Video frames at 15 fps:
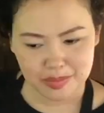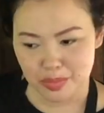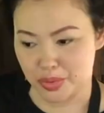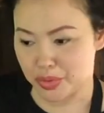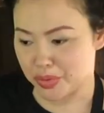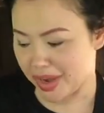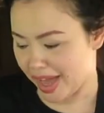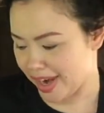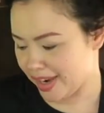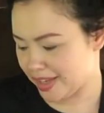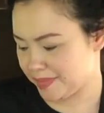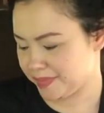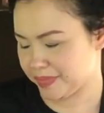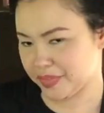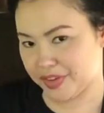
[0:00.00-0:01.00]
blue
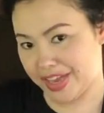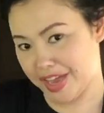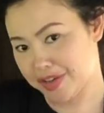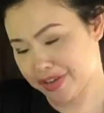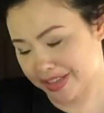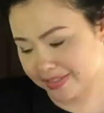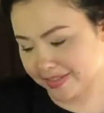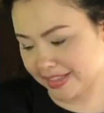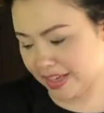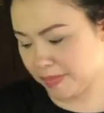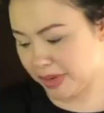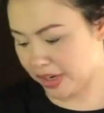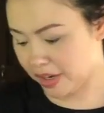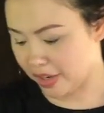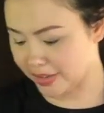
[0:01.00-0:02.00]
color. Okay, you can see a little
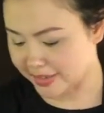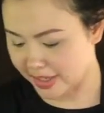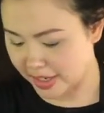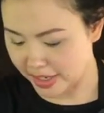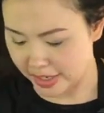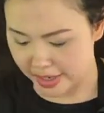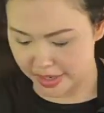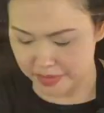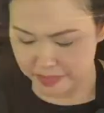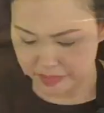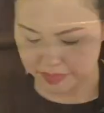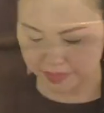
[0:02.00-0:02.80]
bit closer here.